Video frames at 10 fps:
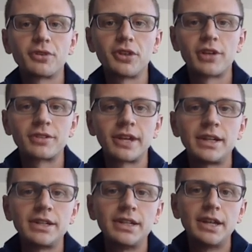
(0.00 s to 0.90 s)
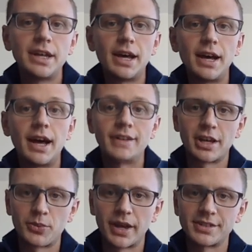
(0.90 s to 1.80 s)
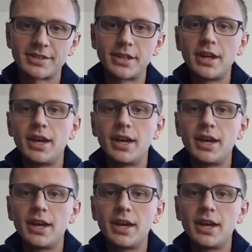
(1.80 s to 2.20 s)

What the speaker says: Lauderdale on Southwest,